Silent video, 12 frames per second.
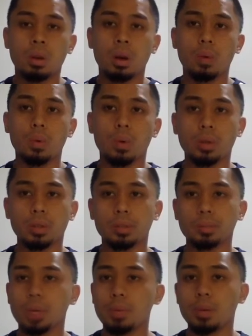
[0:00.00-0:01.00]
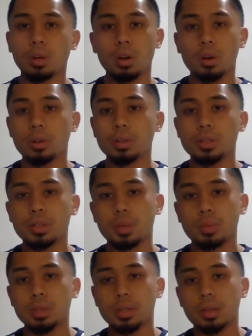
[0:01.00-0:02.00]
We want to maybe encourage some
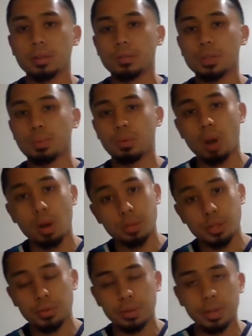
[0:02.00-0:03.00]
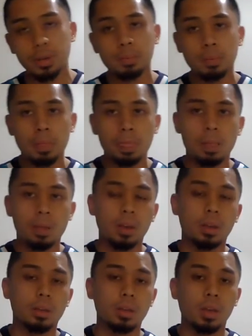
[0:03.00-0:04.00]
incentive spirometry
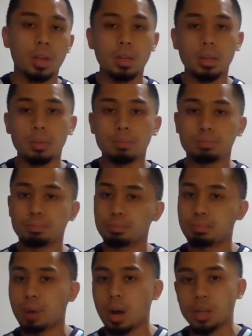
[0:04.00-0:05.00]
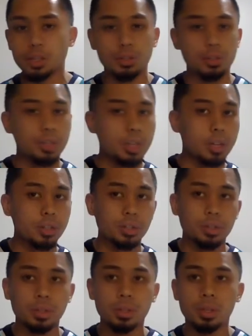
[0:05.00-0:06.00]
and any posture
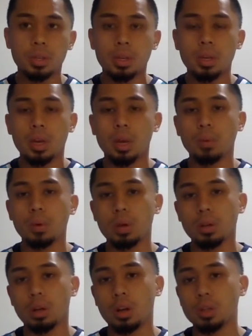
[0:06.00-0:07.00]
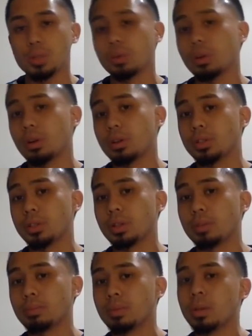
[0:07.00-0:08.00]
changes, and we want to also encourage them
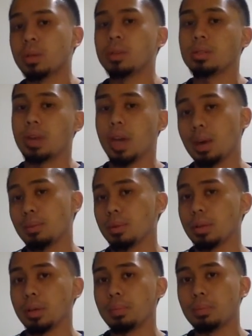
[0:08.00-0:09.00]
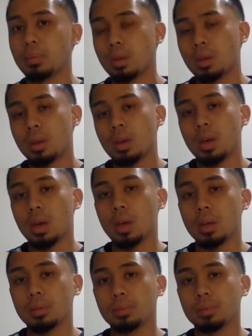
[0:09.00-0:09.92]
to ambulate. And